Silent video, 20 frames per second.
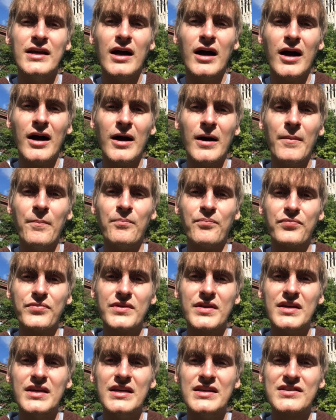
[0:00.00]
um,
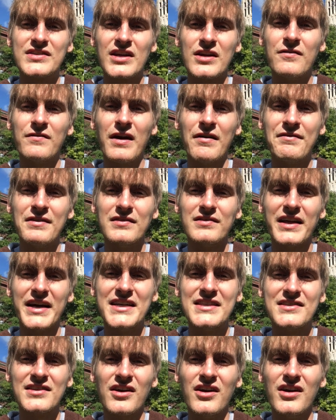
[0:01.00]
instead of having
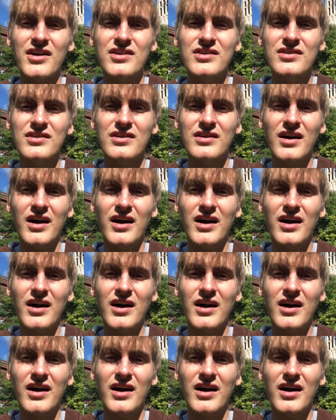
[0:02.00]
lights on,